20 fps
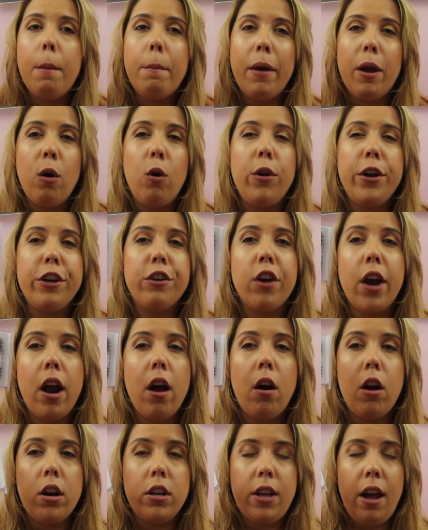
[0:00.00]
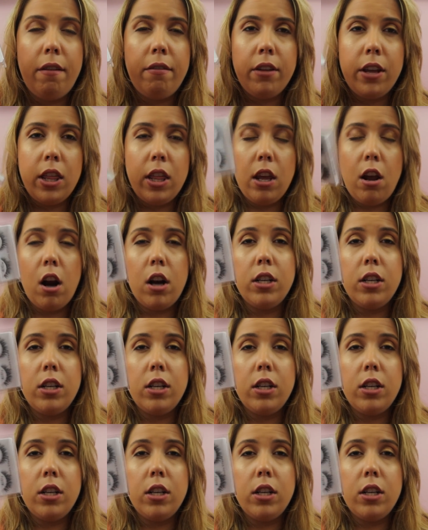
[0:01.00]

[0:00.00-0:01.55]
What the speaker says: my Holy Grail are definitely the